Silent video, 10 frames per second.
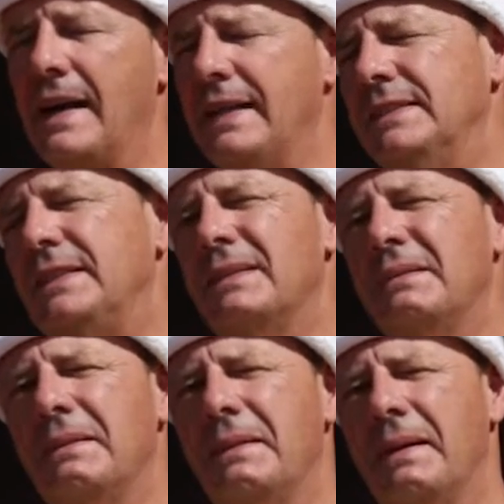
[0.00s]
And,
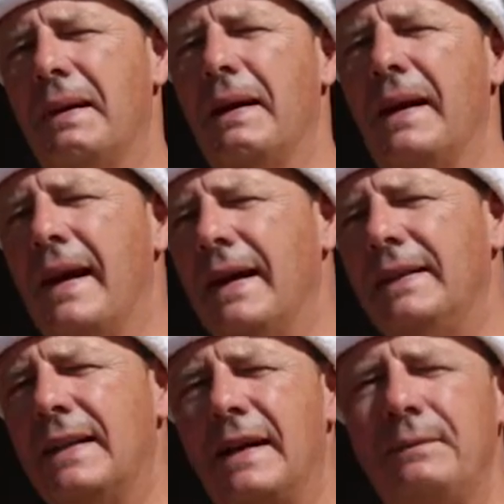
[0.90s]
wow.
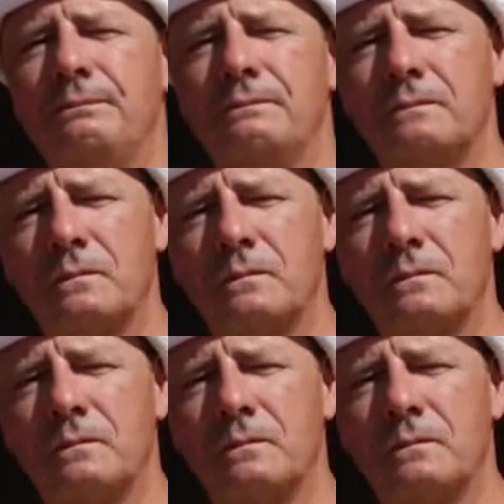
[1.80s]
and, um,